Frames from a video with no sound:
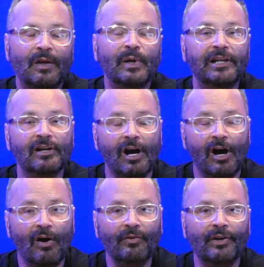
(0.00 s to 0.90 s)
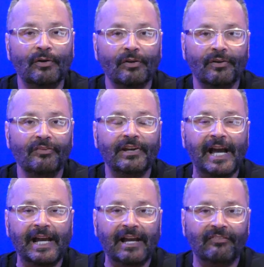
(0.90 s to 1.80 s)
we all know those
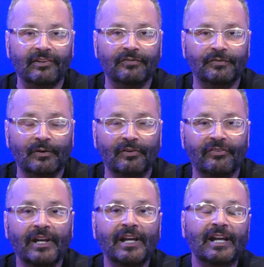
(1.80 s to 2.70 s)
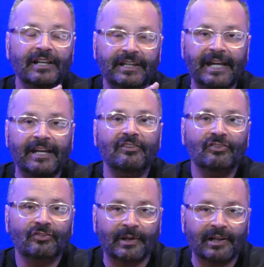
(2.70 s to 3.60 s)
high acid foods can
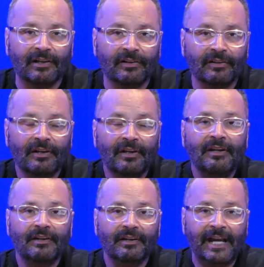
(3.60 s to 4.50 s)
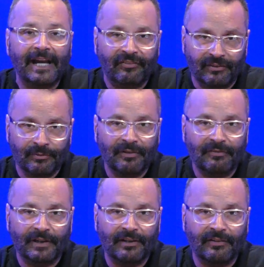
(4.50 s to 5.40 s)
trigger acid
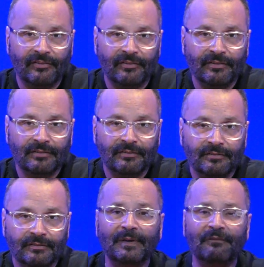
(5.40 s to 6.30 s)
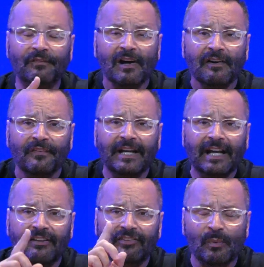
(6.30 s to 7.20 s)
reflux. Before I forget,
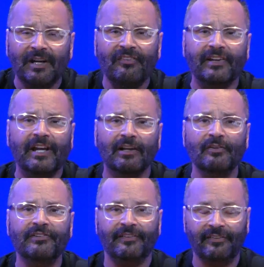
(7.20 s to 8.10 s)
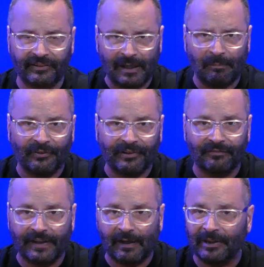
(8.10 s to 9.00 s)
I do want to say hello to the Stapleton
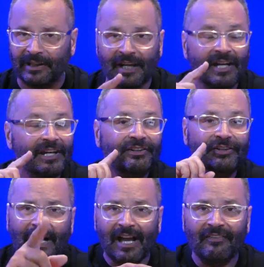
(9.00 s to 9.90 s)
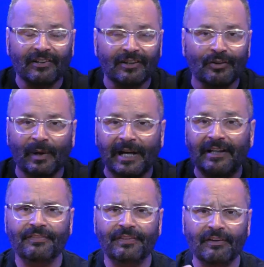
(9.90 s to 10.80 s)
family. You guys are
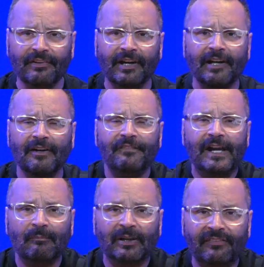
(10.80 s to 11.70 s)
great. Their entire family